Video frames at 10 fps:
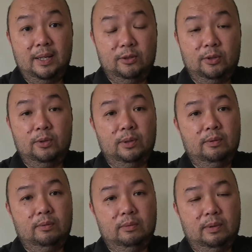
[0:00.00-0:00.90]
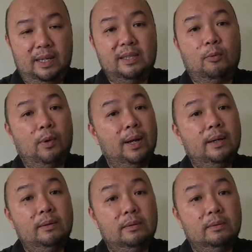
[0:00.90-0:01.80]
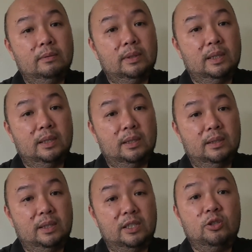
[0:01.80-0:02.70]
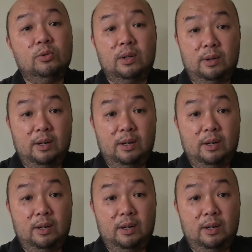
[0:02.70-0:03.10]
So as and when the issue